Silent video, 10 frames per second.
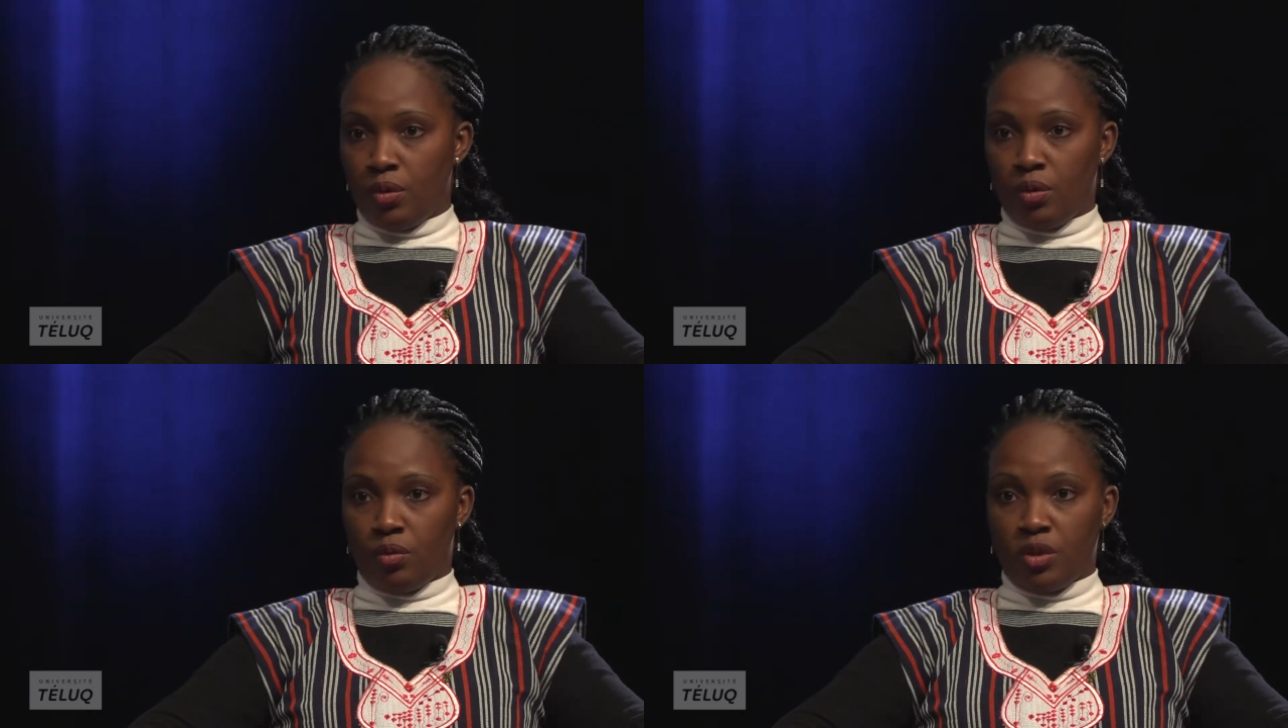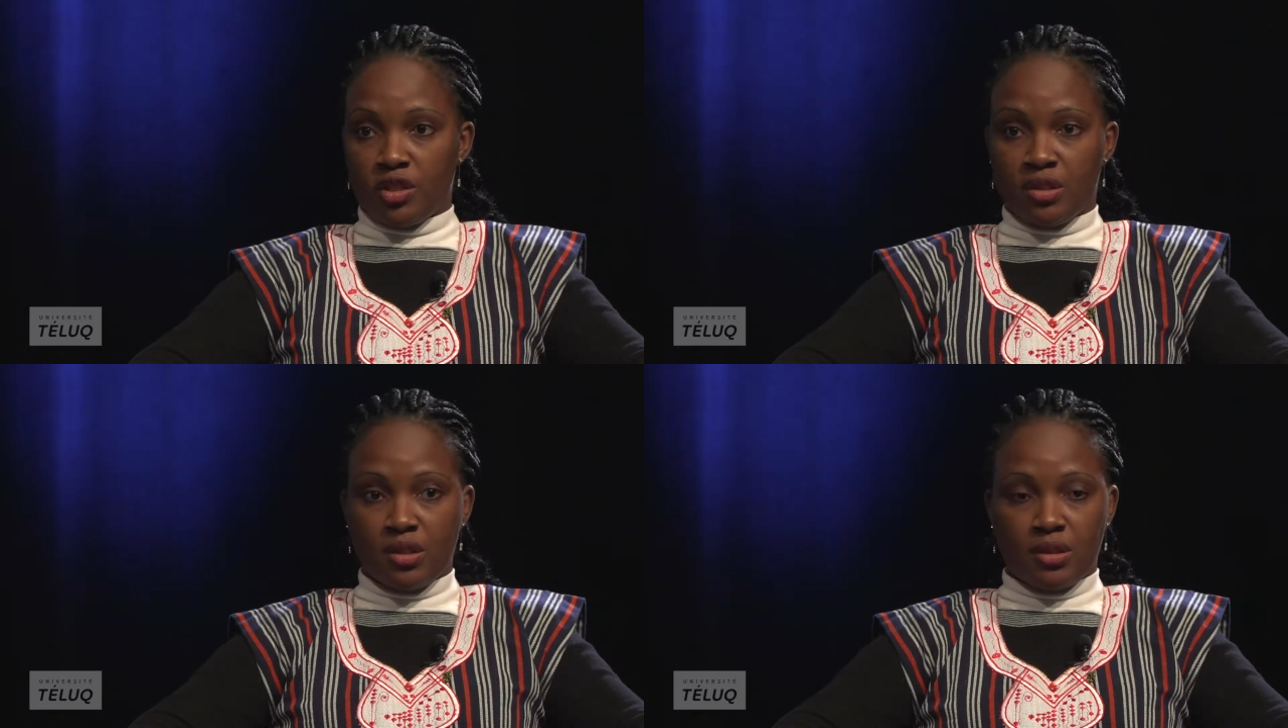or what
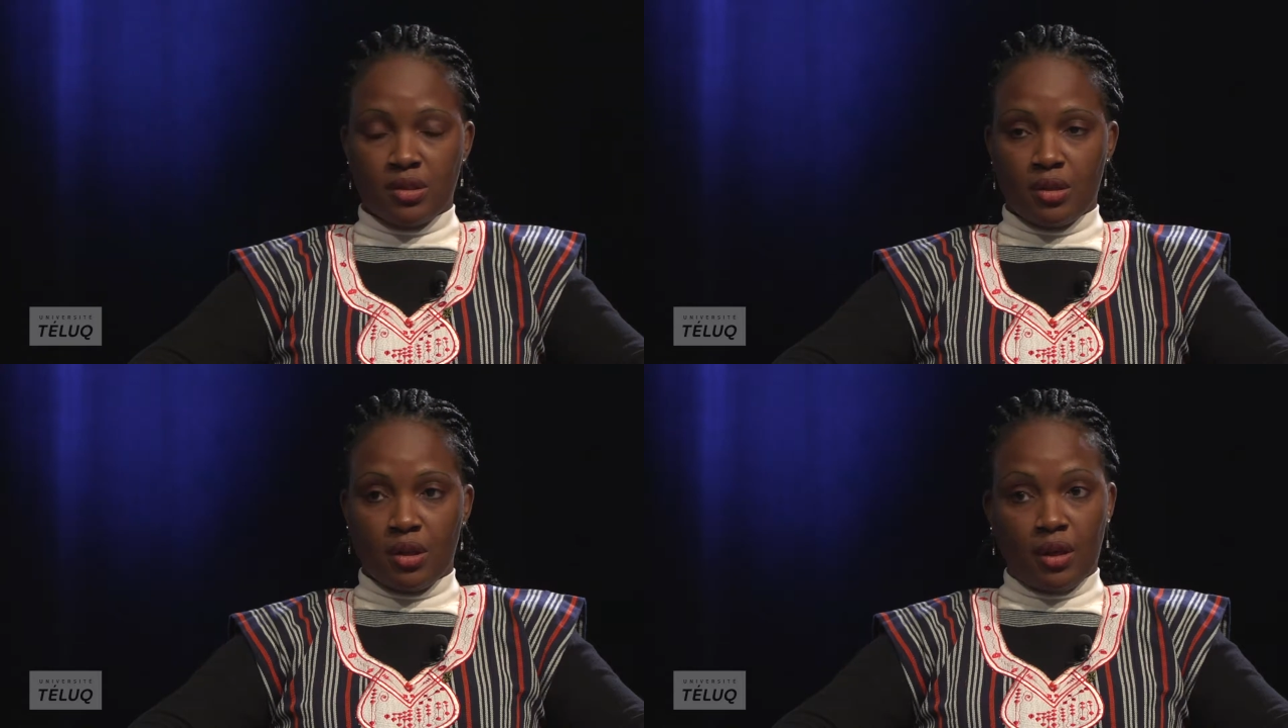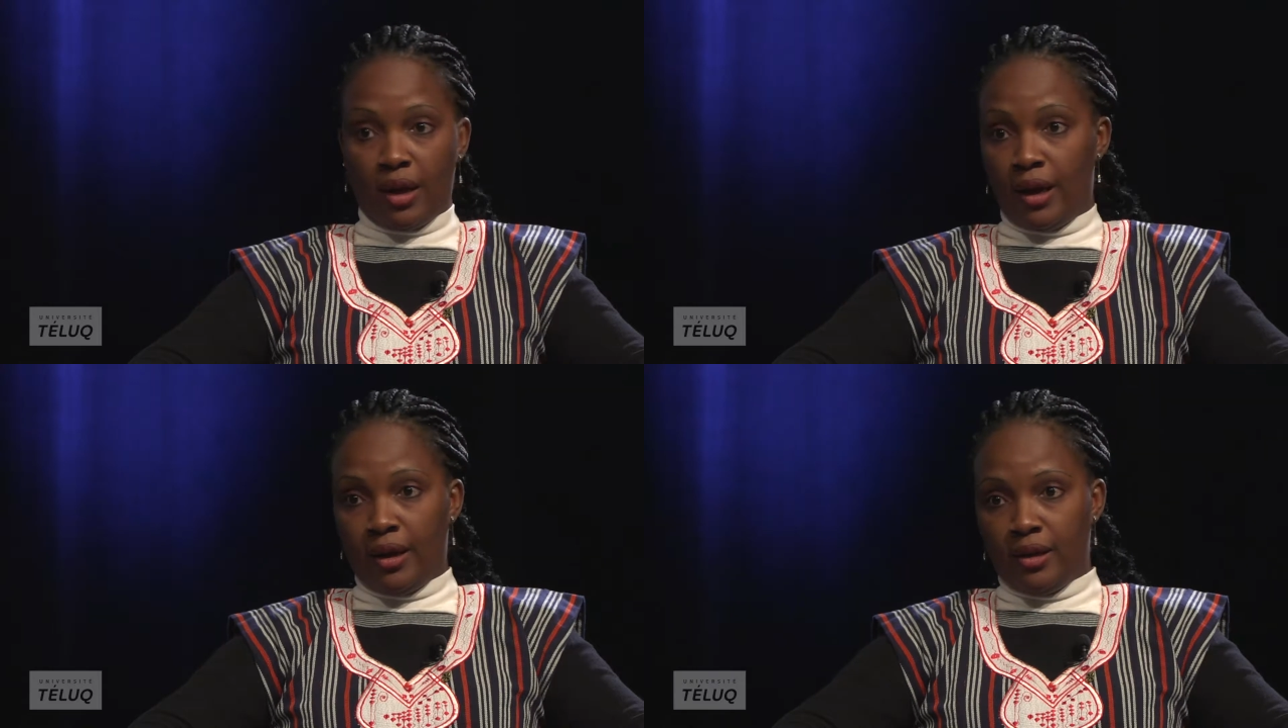is a
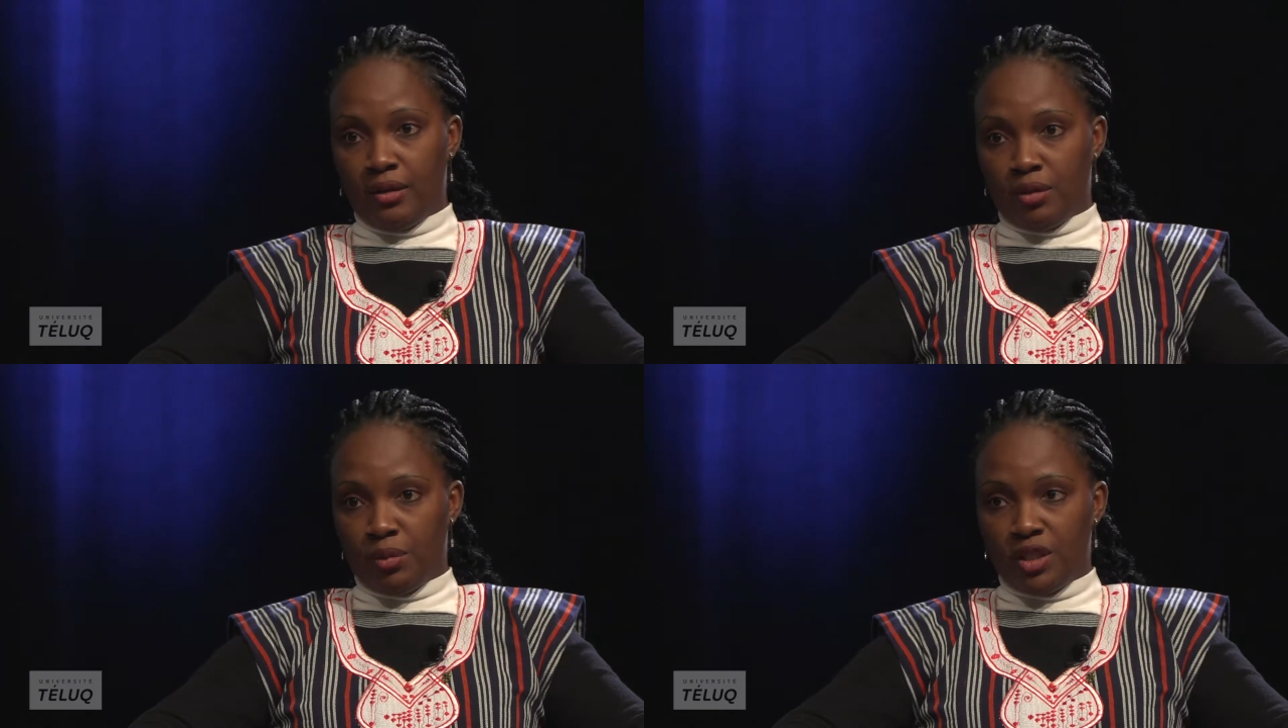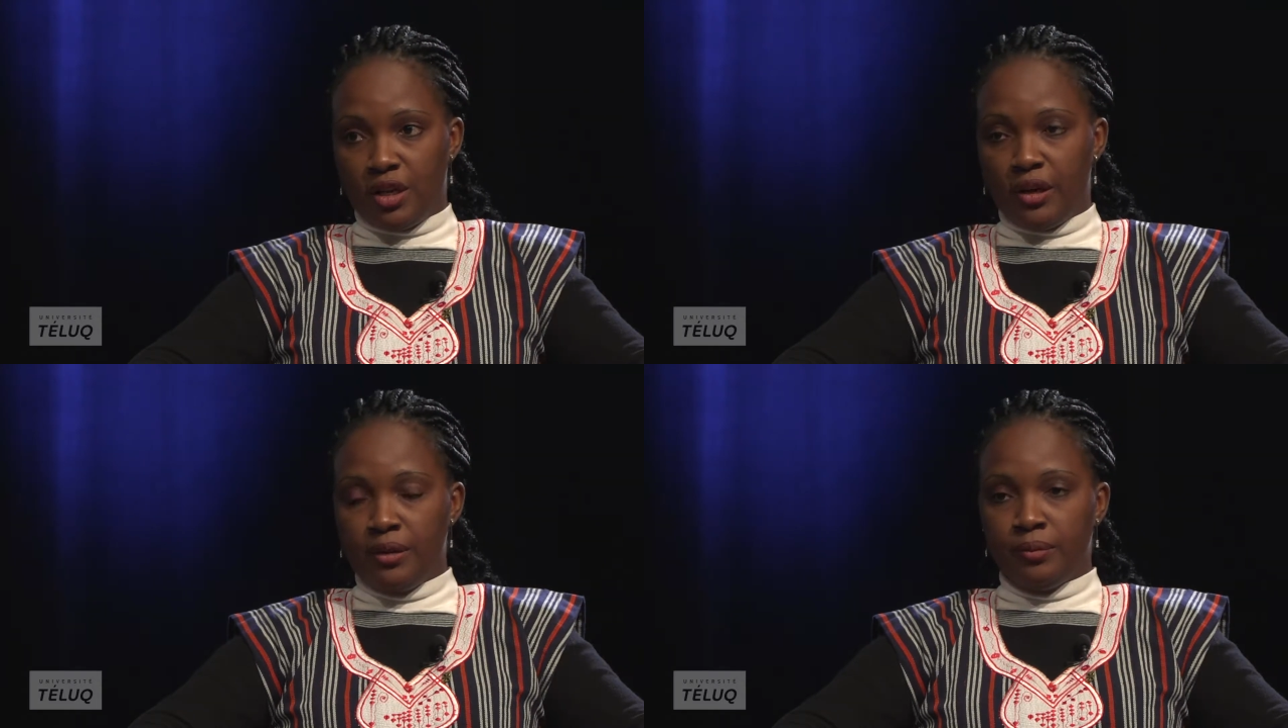lie in the
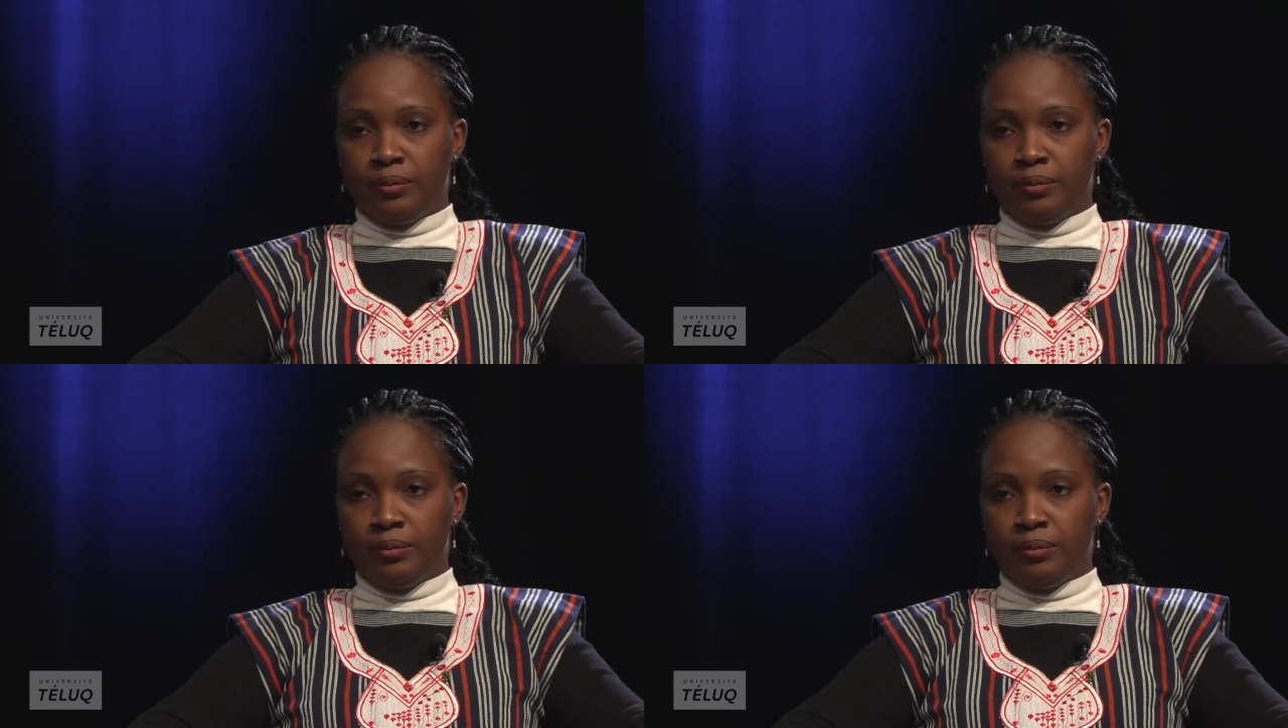media.